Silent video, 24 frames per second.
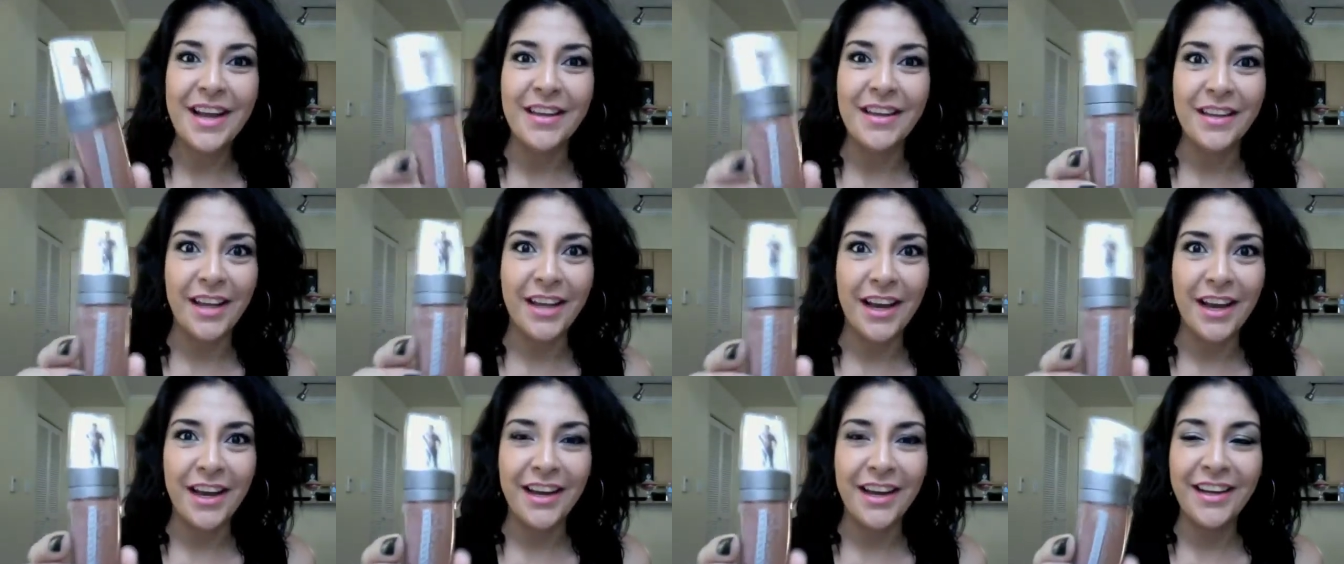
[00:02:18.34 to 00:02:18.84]

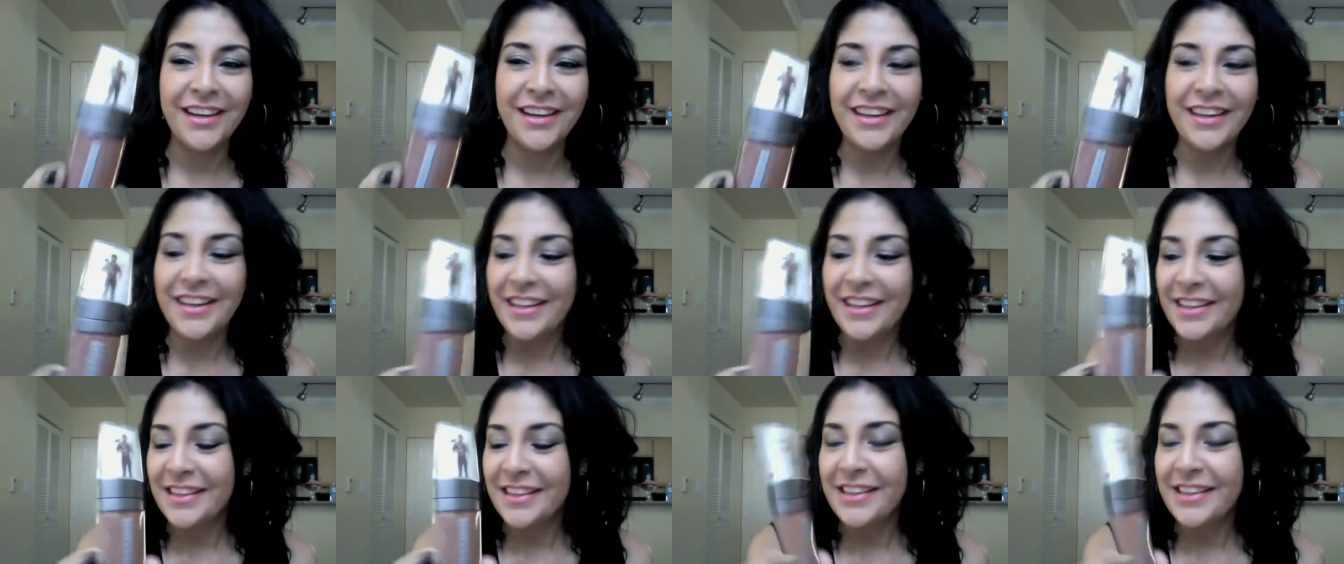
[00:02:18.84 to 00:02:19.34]
yeah,
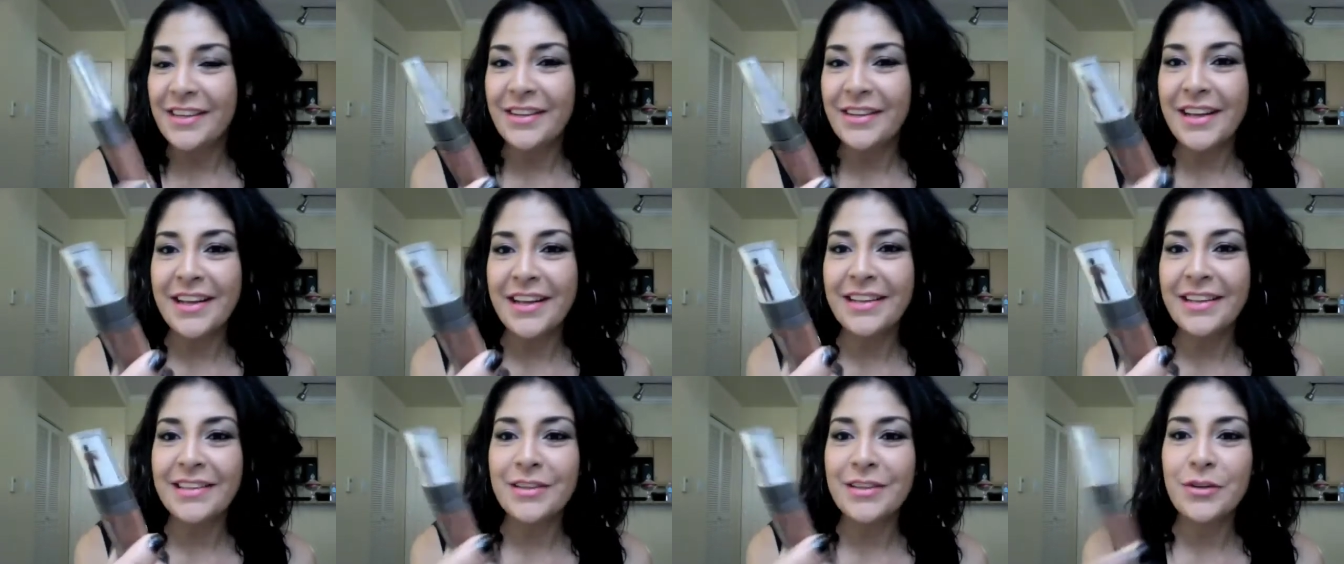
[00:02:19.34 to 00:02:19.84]
they're
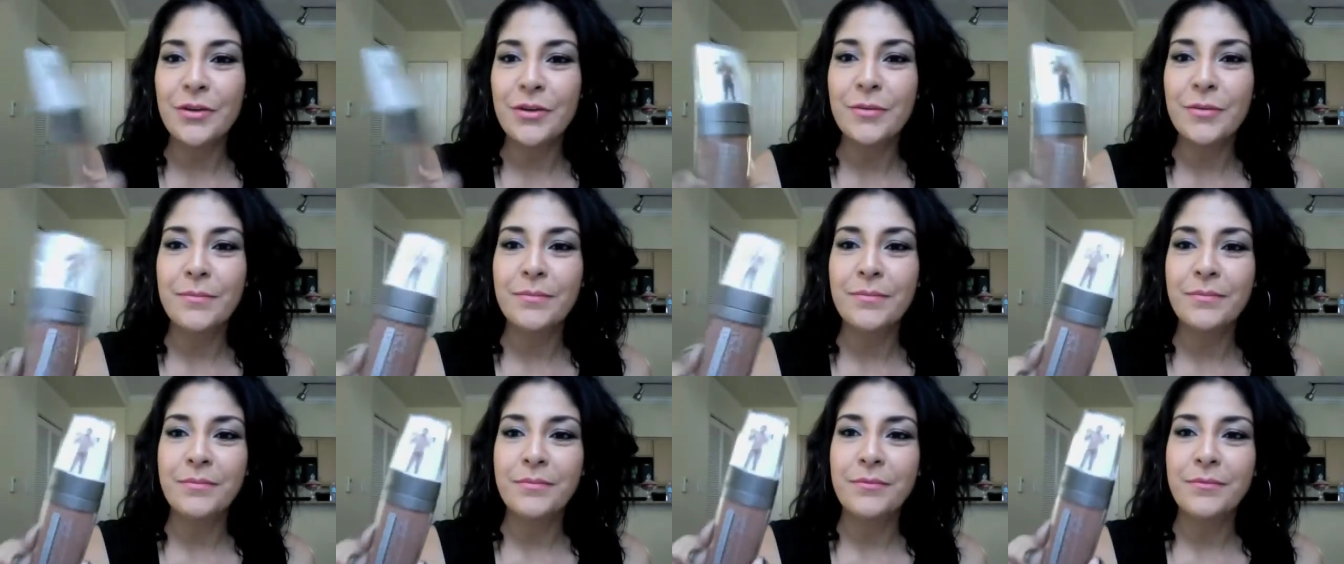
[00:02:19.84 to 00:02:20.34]
like a
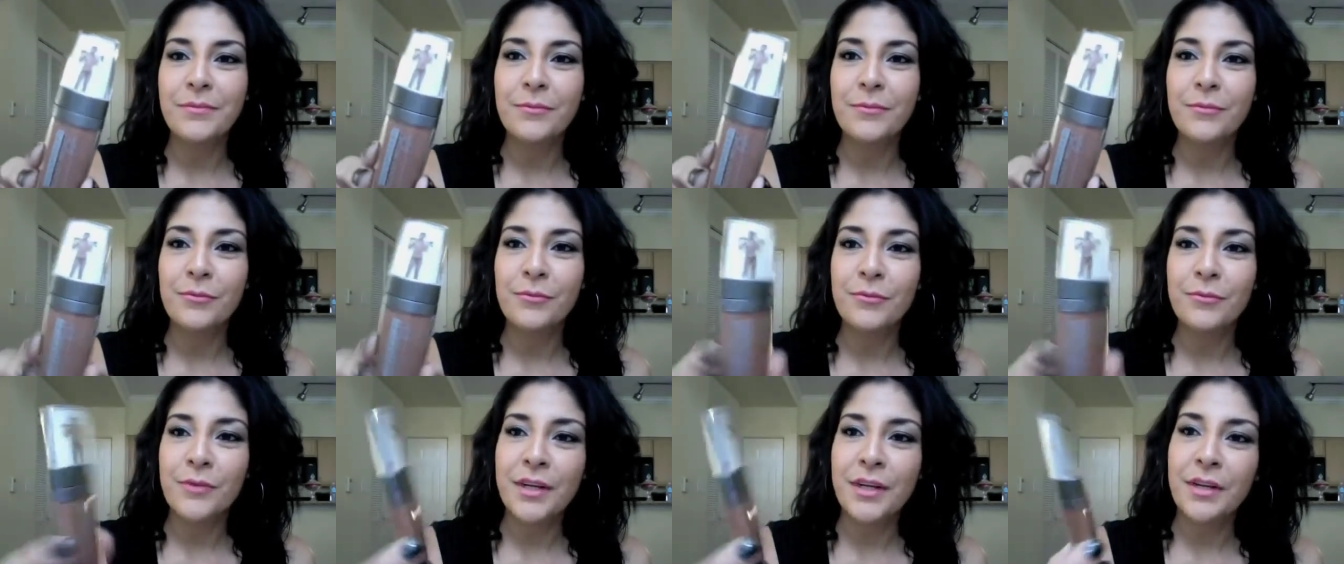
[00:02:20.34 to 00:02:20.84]
little
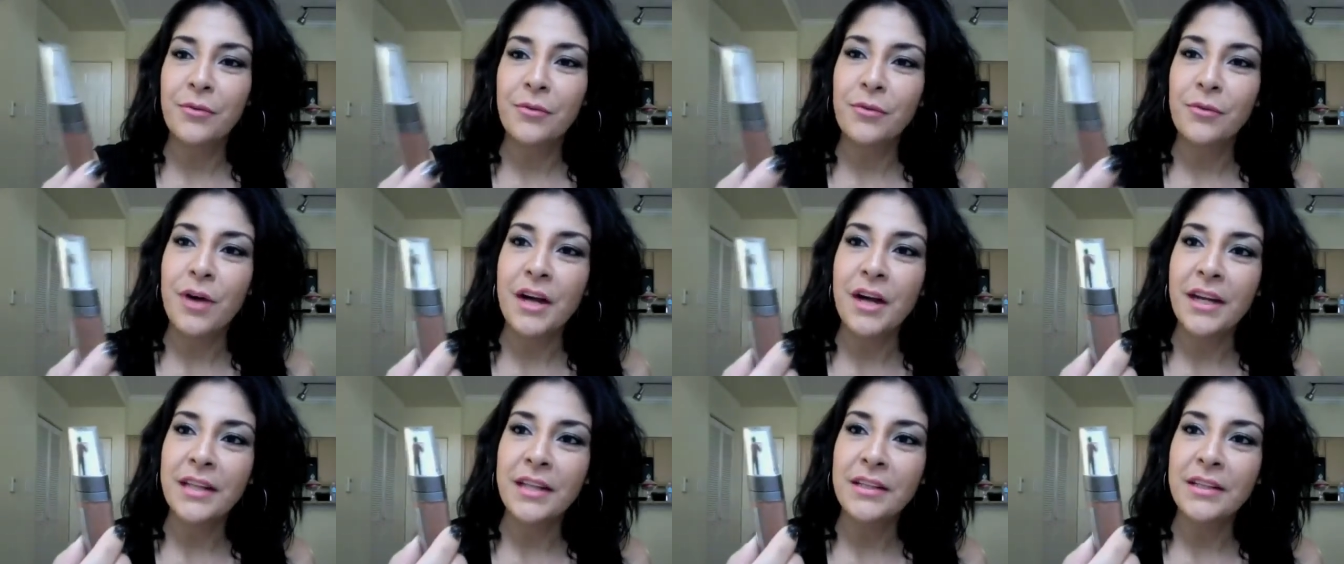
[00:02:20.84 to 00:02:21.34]
freaking
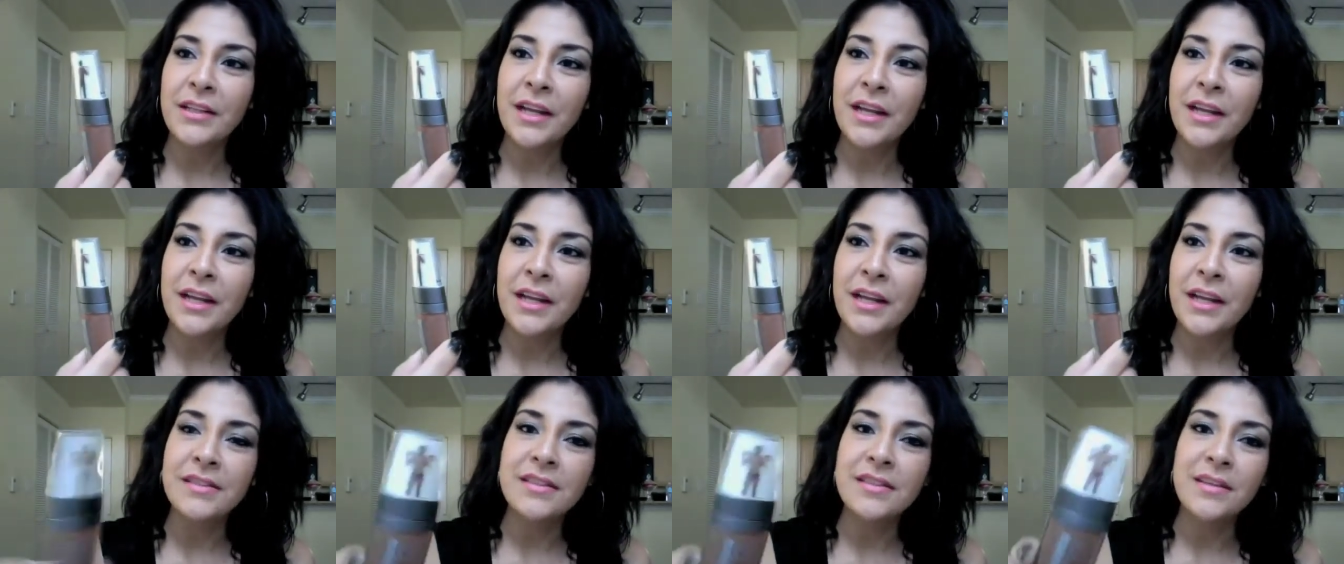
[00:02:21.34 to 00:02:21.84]
rocket
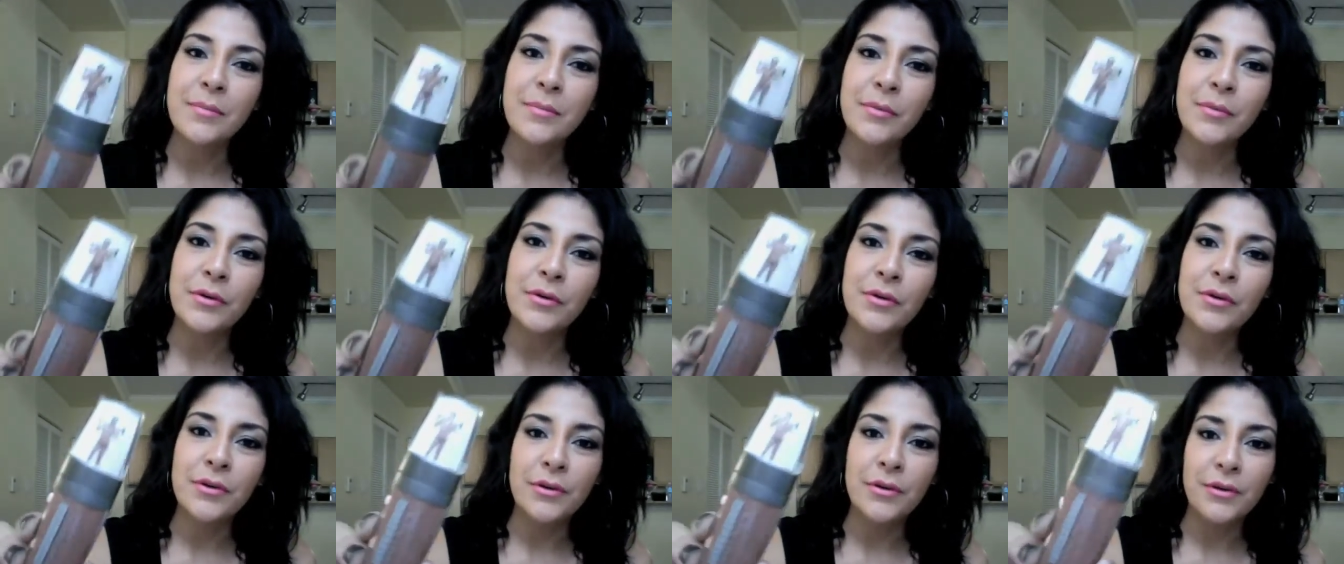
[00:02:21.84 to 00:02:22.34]
looking
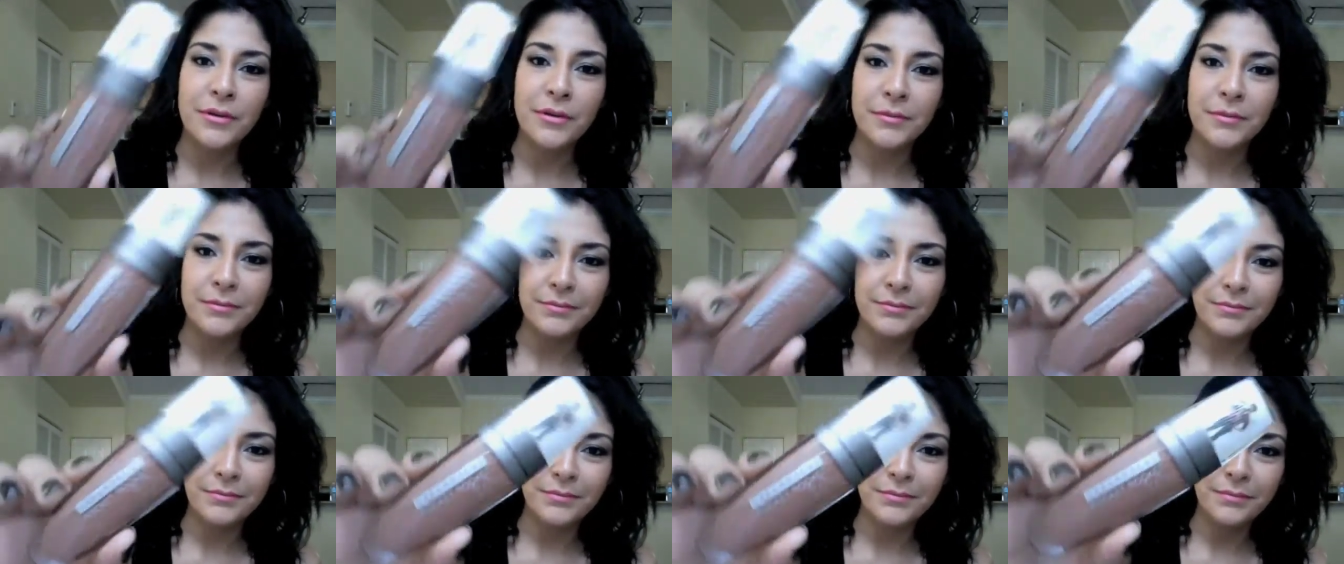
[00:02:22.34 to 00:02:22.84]
symbol
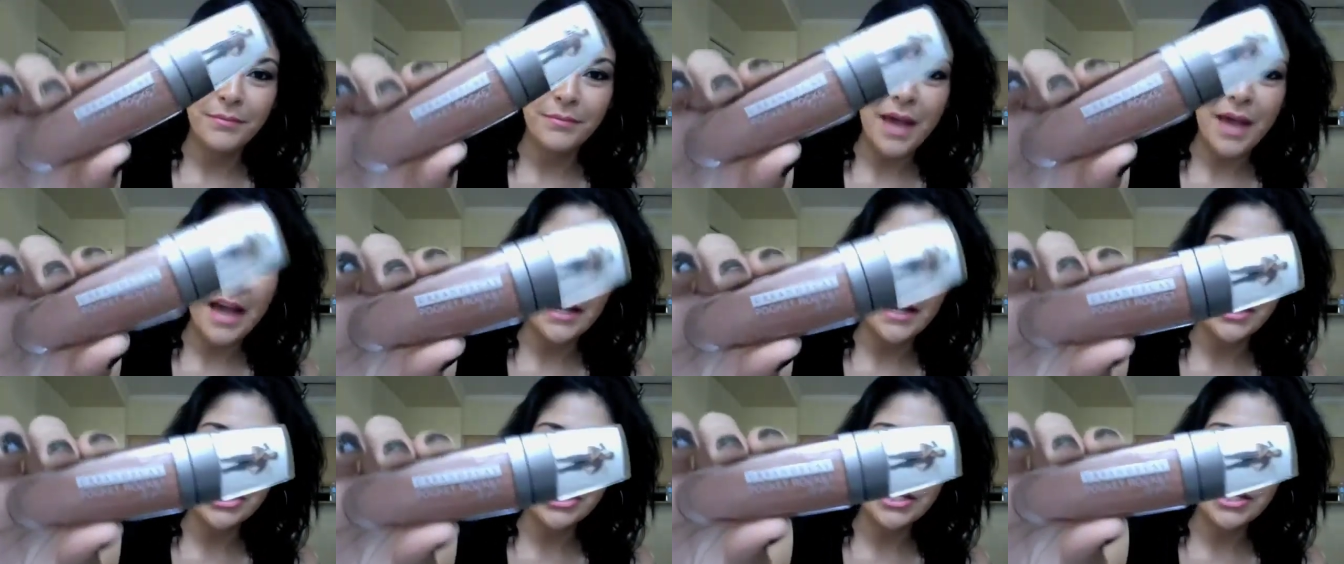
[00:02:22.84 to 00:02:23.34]
or
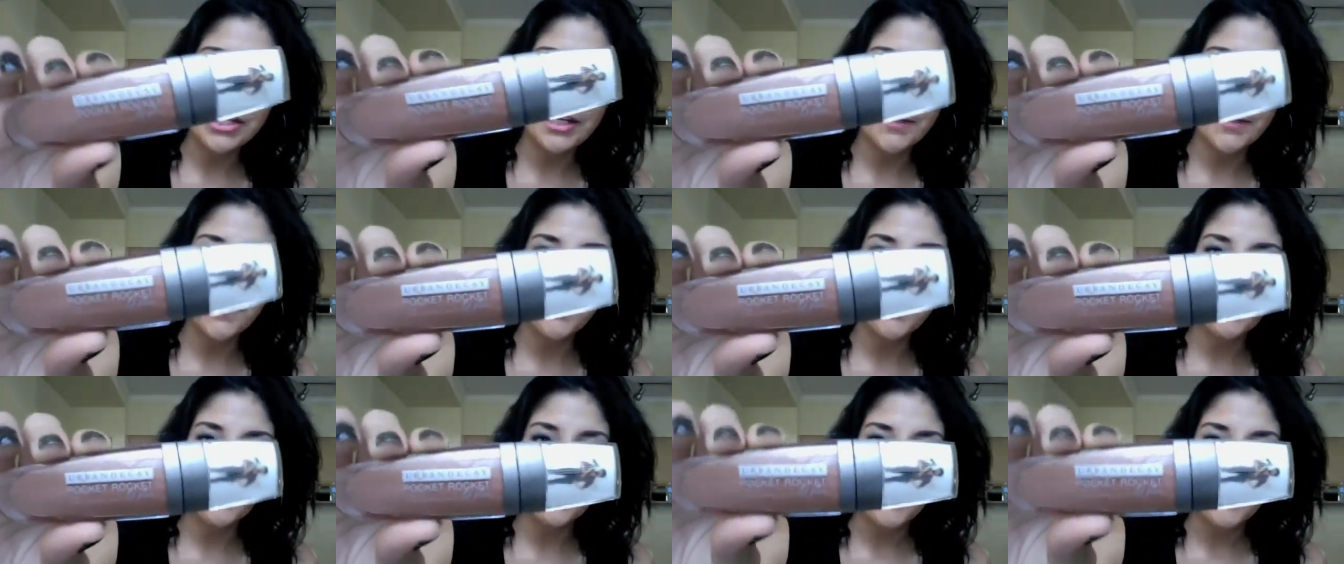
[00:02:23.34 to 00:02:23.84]

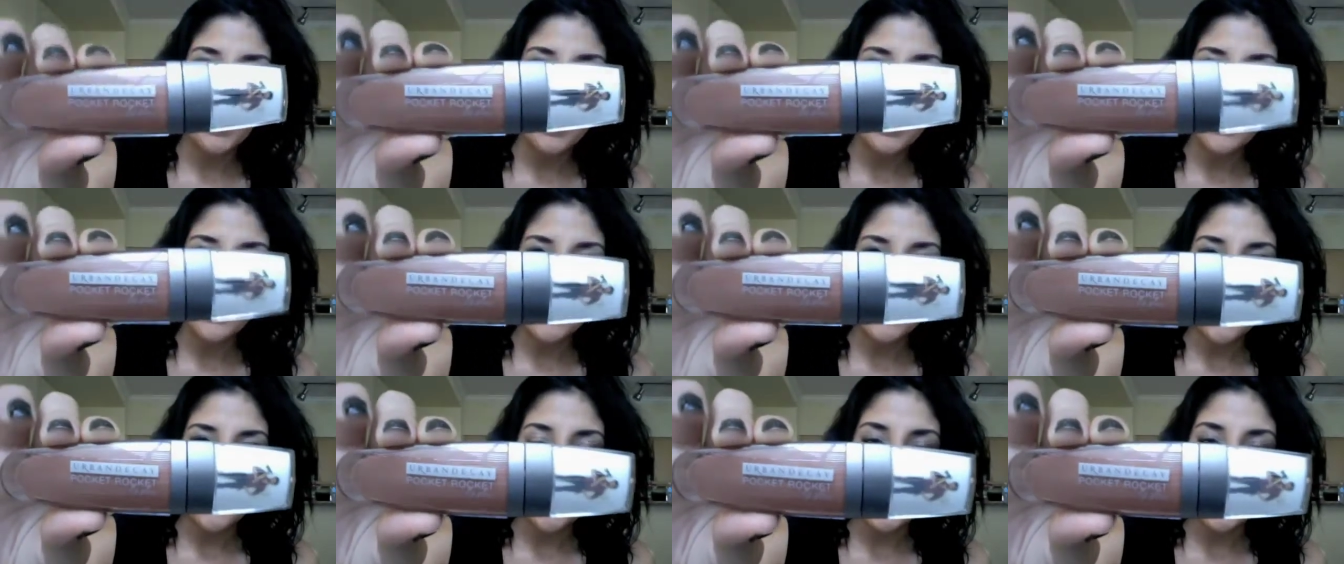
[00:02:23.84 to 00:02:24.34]
packaging.
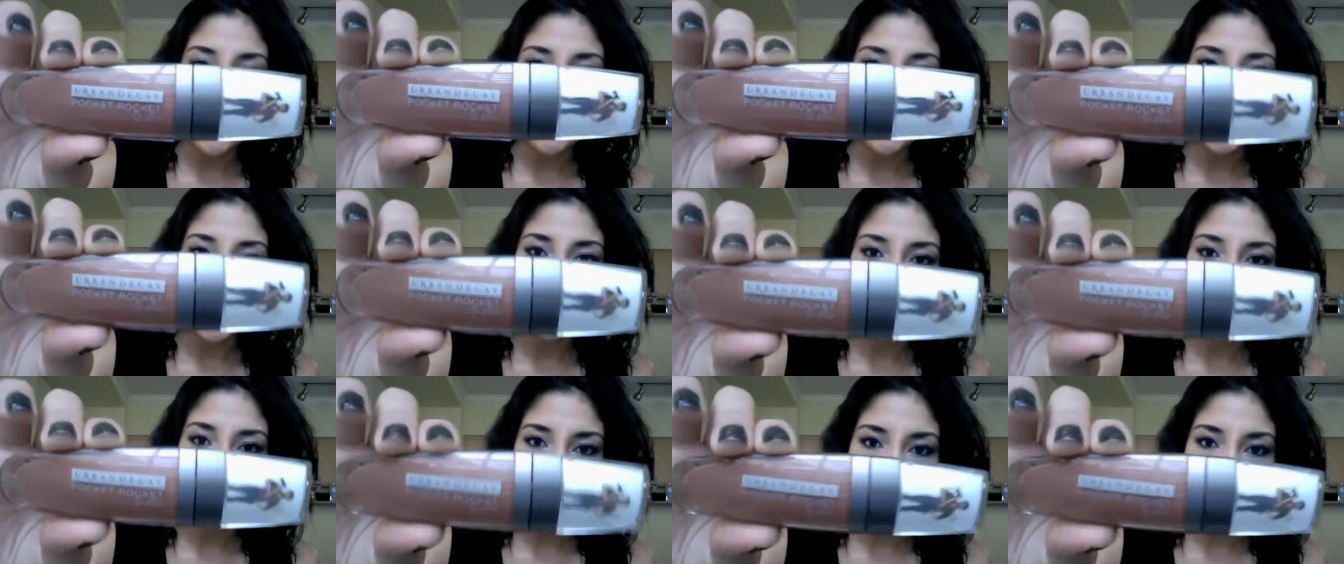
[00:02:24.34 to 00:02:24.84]
Um,
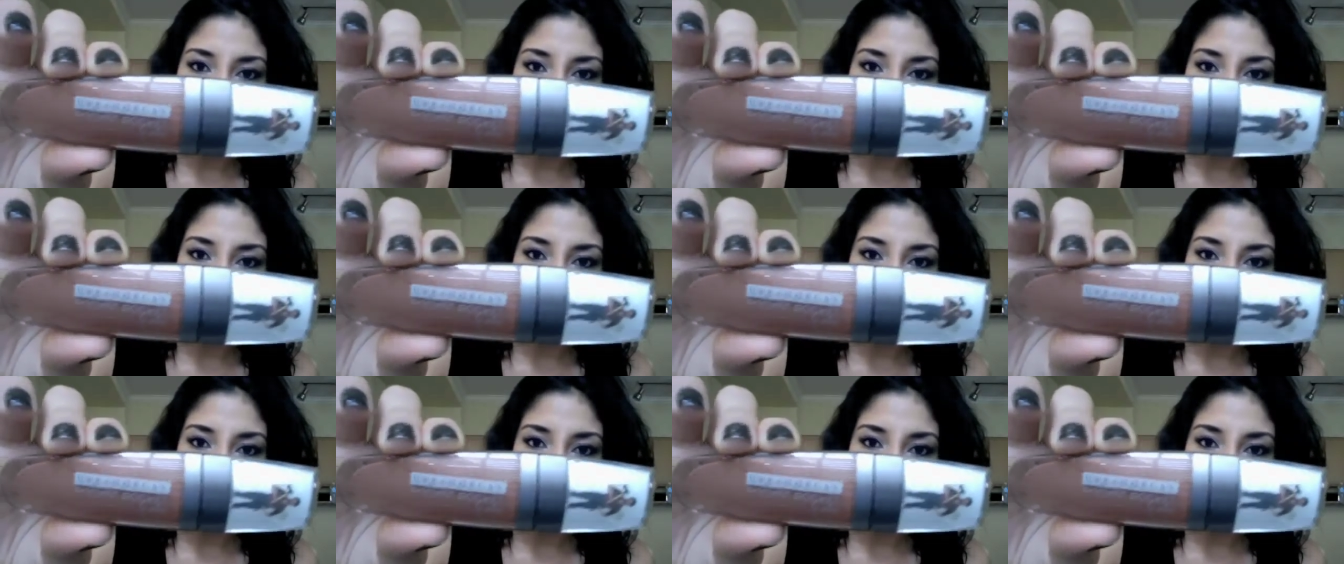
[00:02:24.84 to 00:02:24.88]
it looks